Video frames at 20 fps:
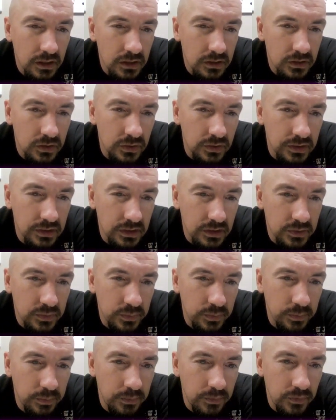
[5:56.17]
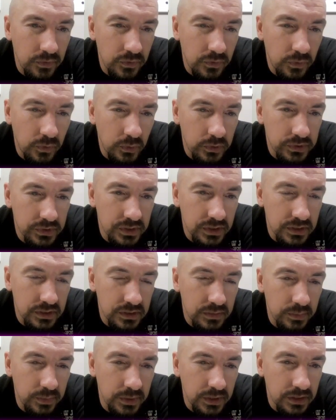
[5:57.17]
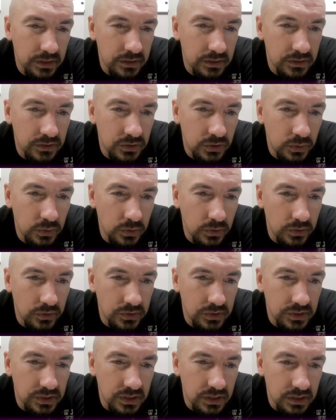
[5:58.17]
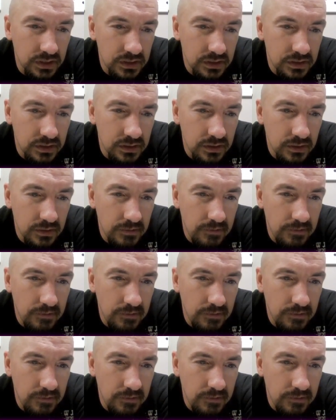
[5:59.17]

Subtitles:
So does this force this to be a 2 or a 6?